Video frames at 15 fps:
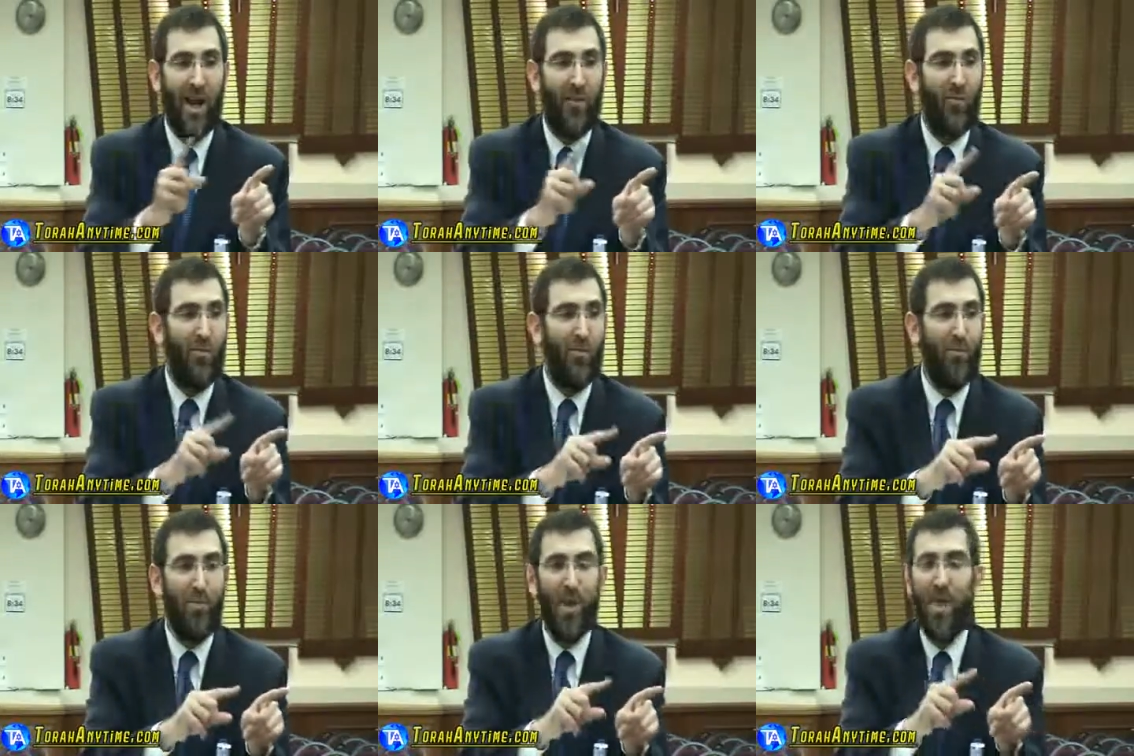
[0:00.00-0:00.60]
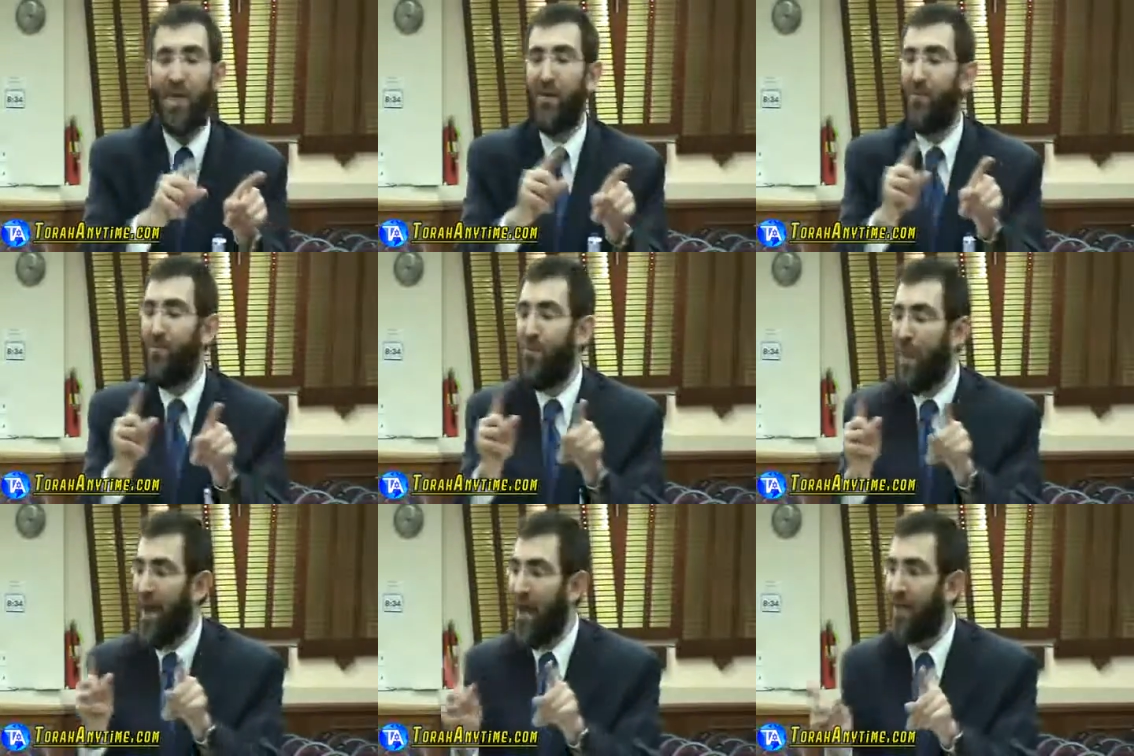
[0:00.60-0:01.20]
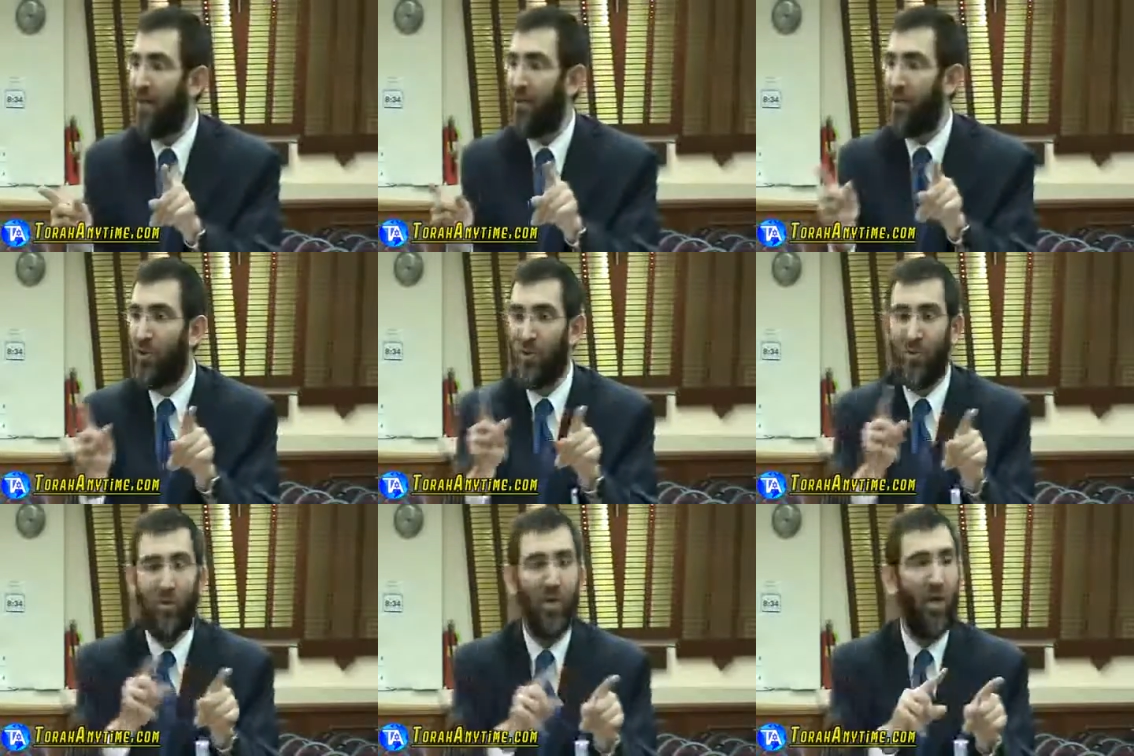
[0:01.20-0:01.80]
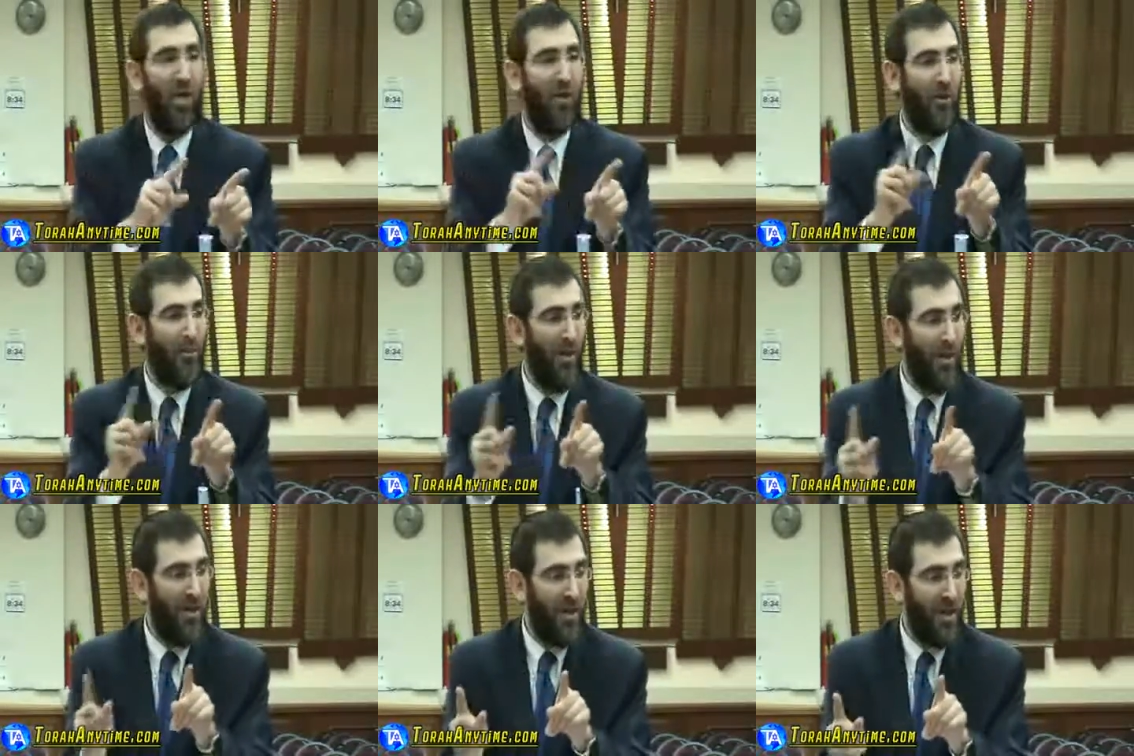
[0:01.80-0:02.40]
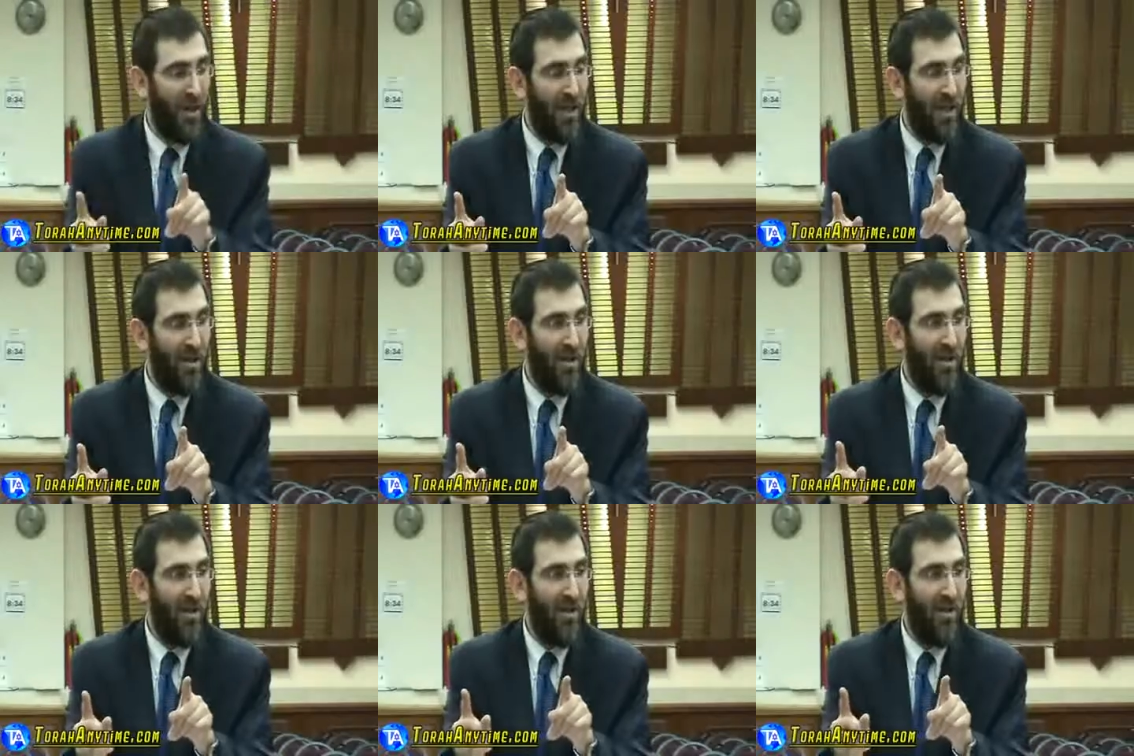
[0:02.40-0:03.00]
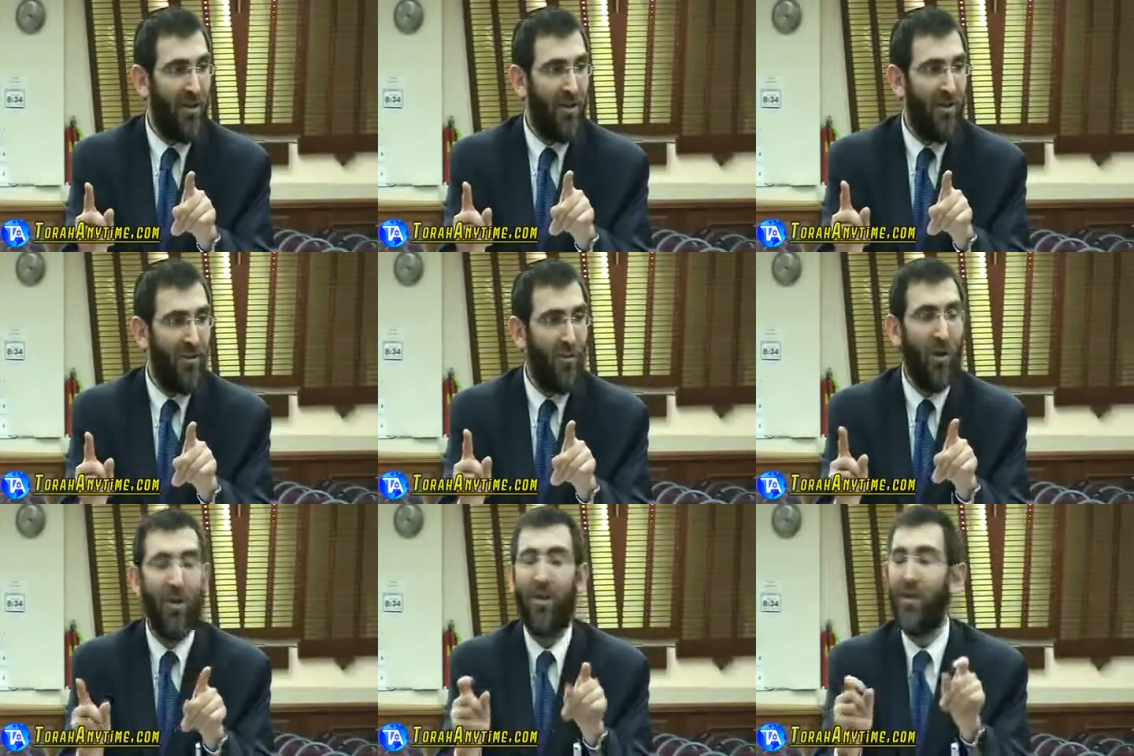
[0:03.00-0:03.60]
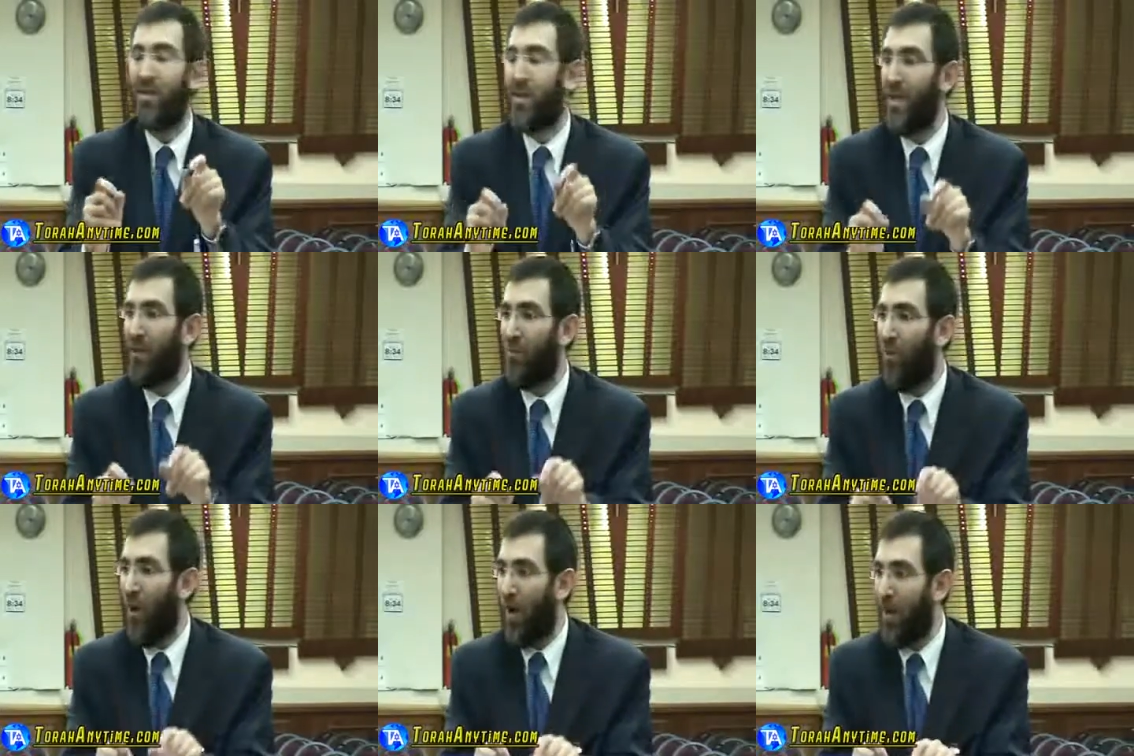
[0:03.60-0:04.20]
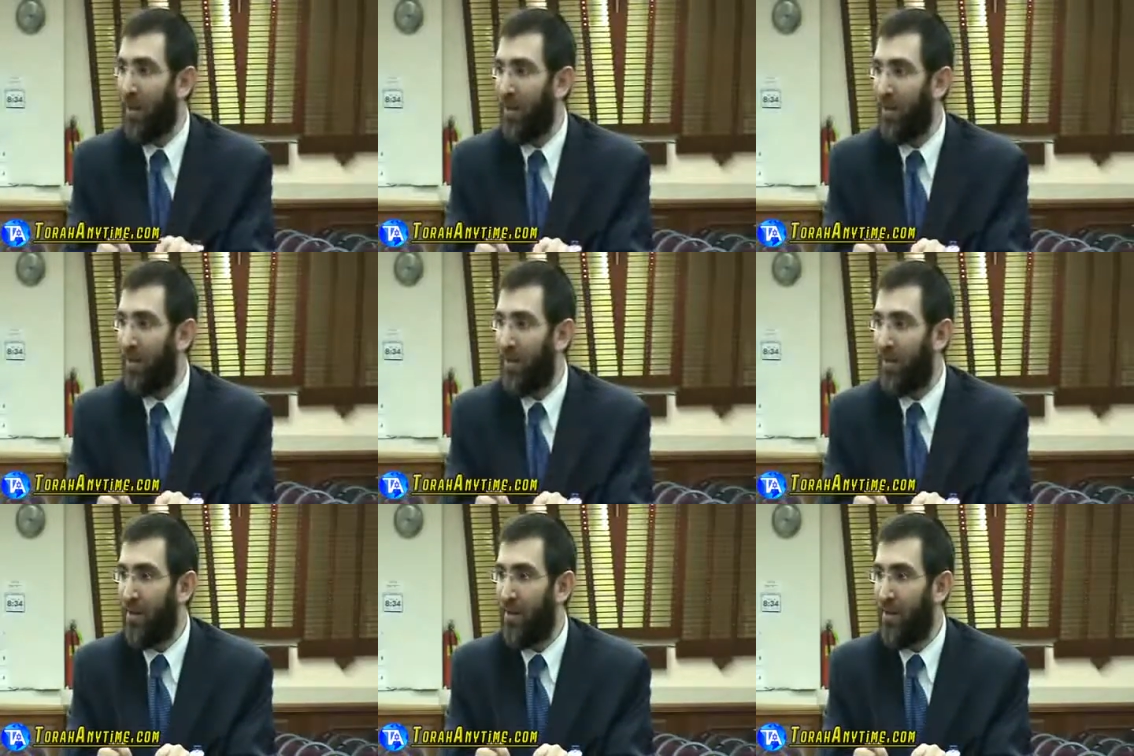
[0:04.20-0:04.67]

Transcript: and repeat back to the other party what they said. Why?